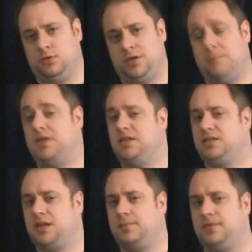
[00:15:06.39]
And many
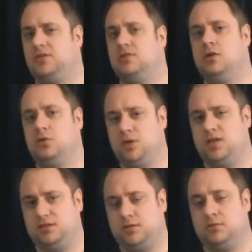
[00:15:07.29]
skeptics know
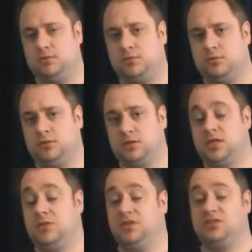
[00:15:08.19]
that.
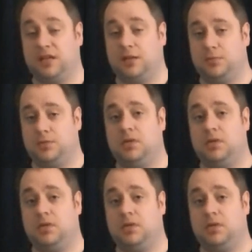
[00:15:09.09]
He was telling me,